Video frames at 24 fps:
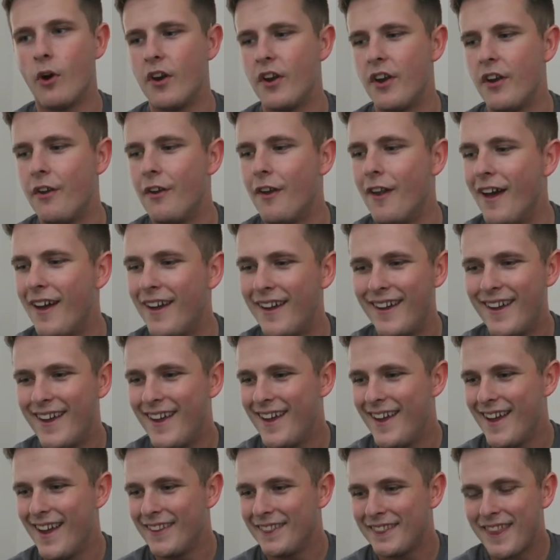And
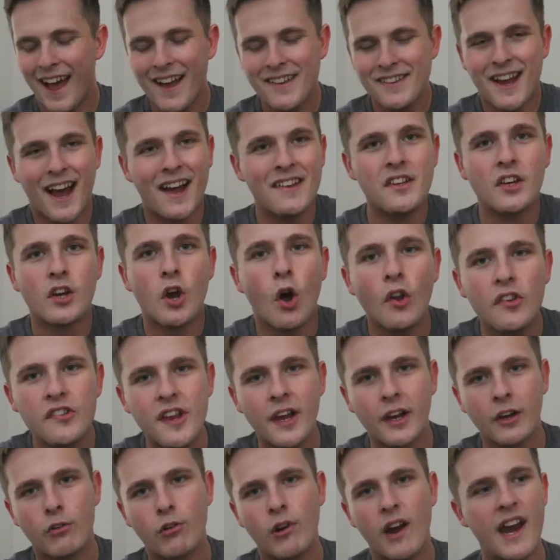that's, as a
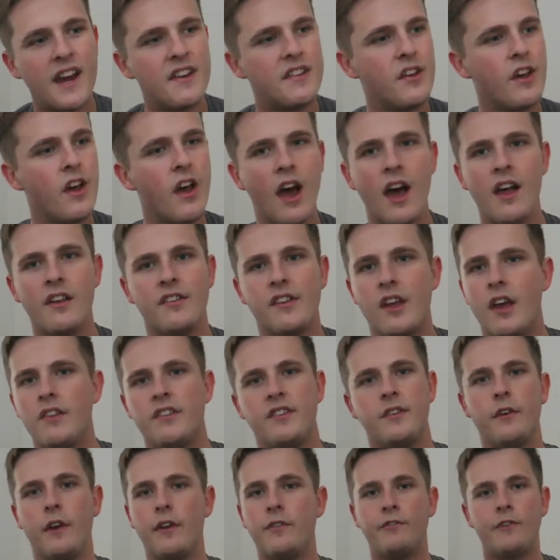content creator,
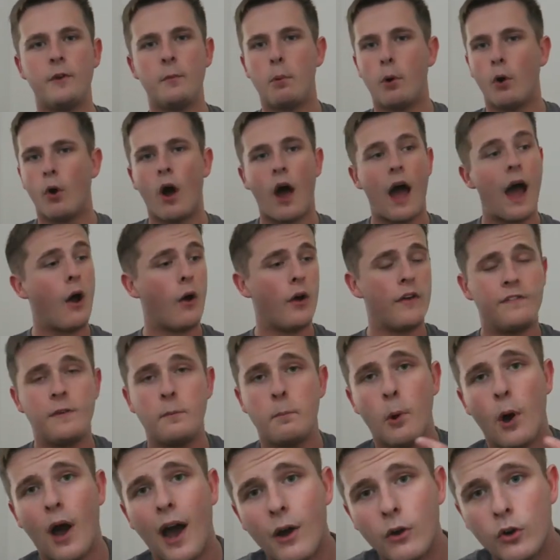if you put
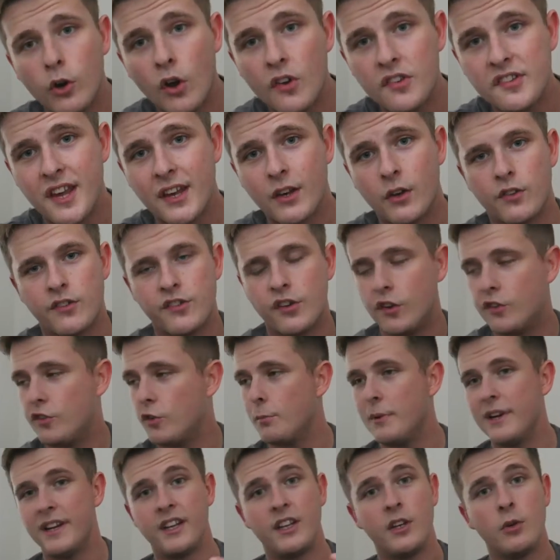out content on
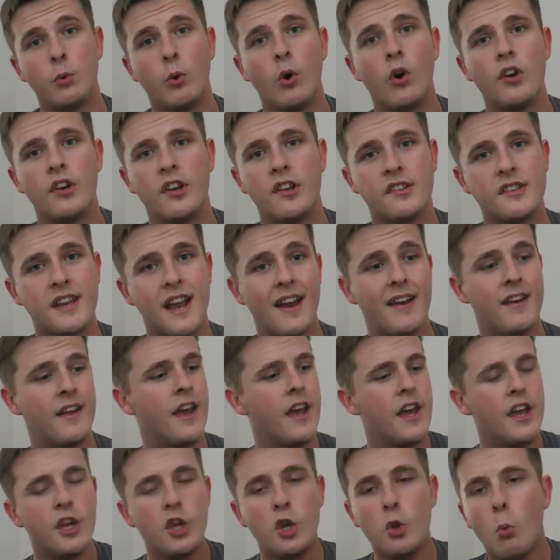social media, you will understand,
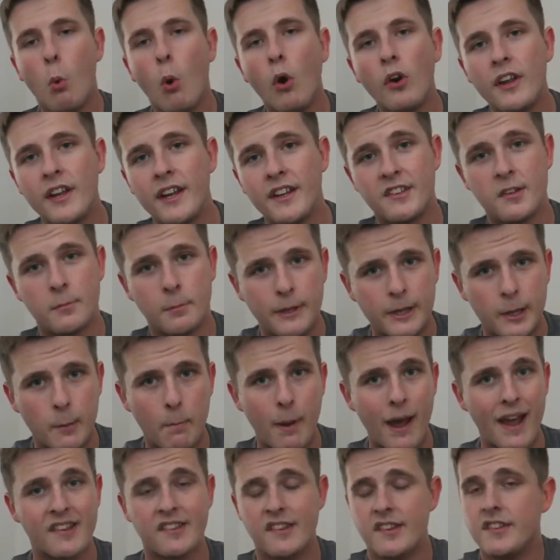you want it to be the
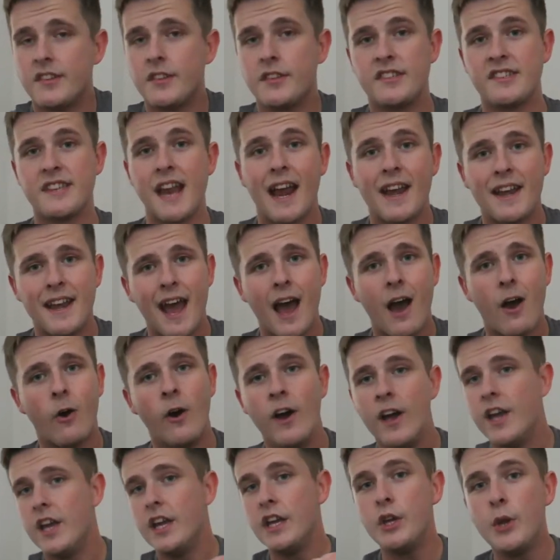best, and to stand
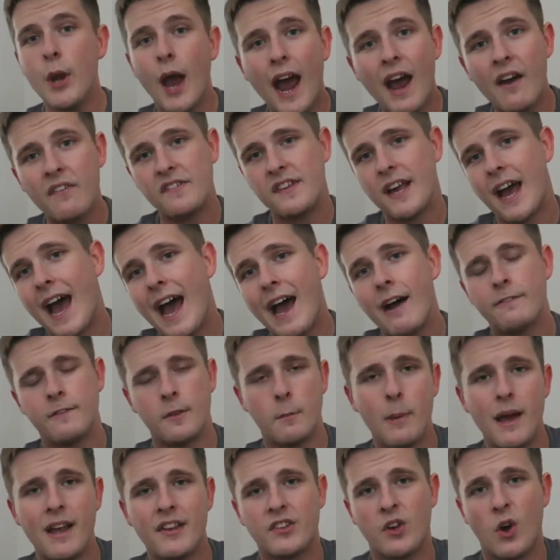out, you have to have
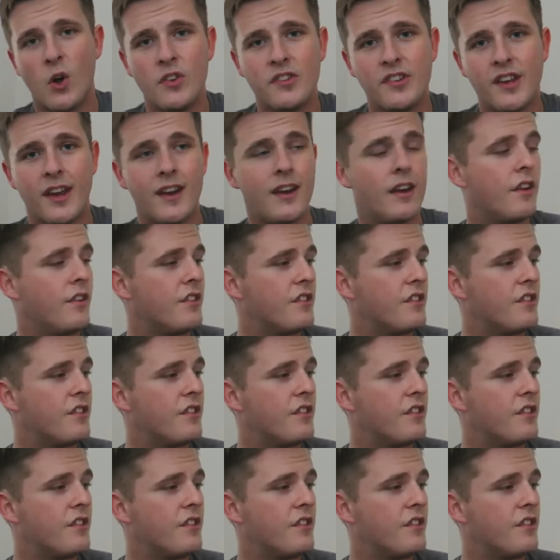the best content.